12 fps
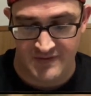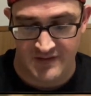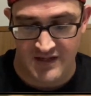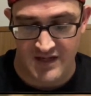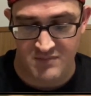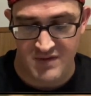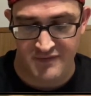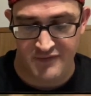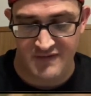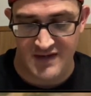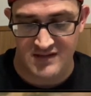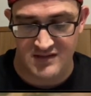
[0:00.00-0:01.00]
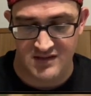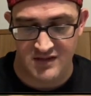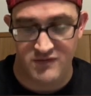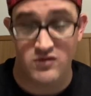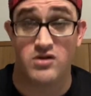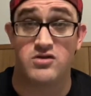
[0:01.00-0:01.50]
Cannot be prevented if
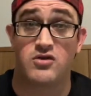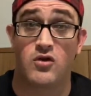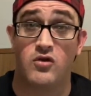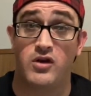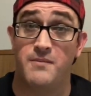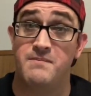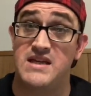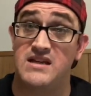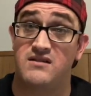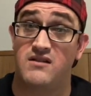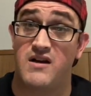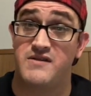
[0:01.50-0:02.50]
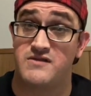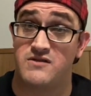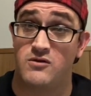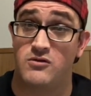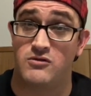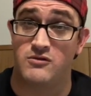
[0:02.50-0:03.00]
you control a meek lost
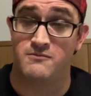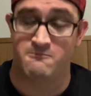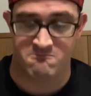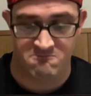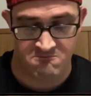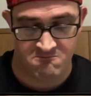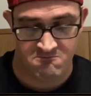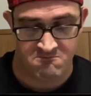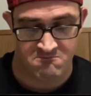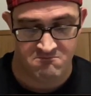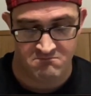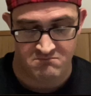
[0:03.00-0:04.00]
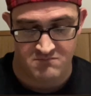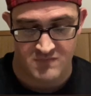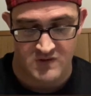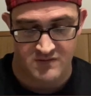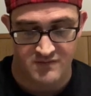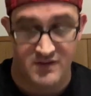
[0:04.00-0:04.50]
soul.
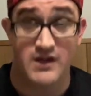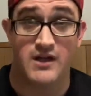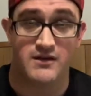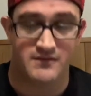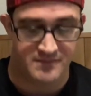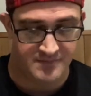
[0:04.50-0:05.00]
All right.